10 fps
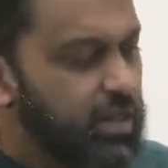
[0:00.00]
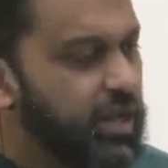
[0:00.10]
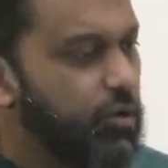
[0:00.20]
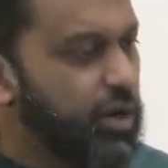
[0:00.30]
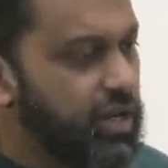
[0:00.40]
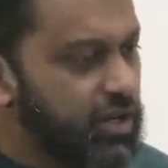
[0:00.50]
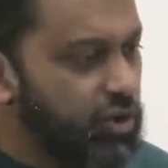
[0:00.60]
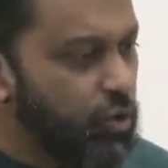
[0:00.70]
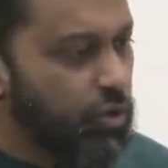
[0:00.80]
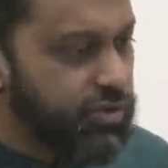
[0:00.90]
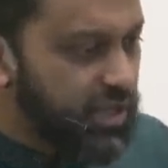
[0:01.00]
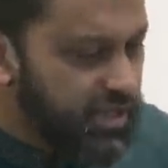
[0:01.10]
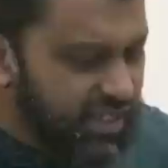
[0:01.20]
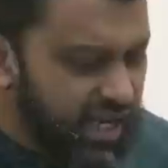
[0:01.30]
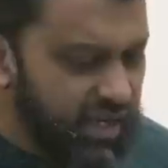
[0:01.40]
They
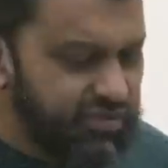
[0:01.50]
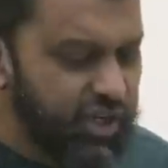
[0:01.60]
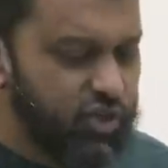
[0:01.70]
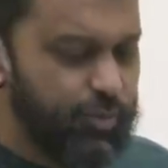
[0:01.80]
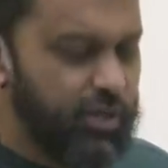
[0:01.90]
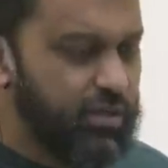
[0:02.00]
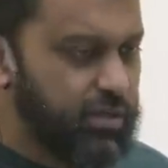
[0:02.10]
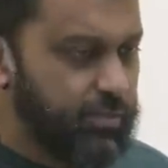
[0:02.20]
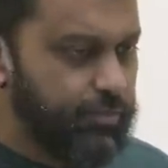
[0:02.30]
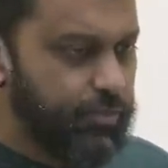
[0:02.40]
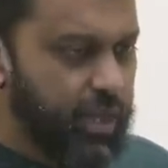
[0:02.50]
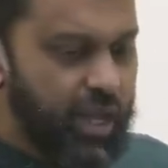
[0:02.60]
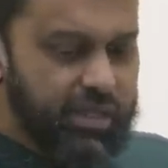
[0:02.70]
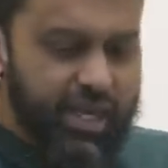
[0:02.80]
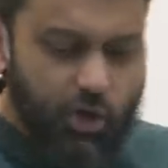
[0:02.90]
ridiculed the Day of Judgment.
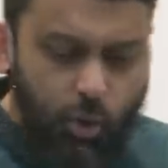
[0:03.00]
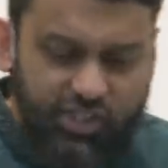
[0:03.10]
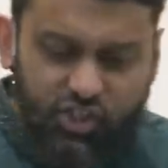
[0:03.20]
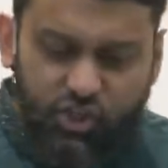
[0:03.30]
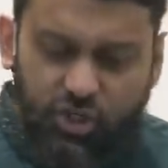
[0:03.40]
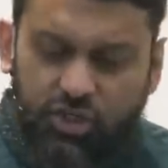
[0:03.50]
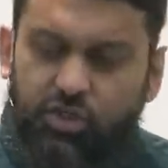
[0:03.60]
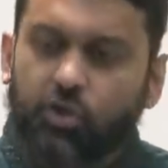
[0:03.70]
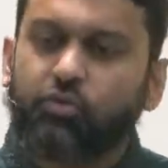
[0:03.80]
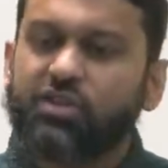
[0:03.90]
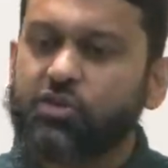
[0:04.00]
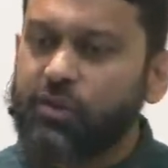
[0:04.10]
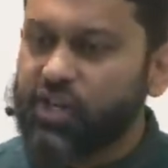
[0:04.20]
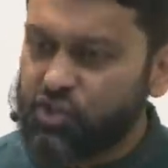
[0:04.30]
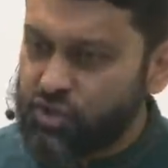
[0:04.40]
They questioned
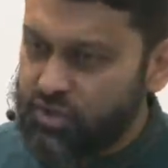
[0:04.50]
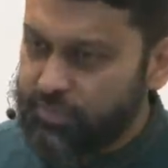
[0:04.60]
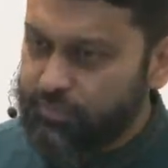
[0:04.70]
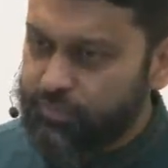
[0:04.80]
resurrection.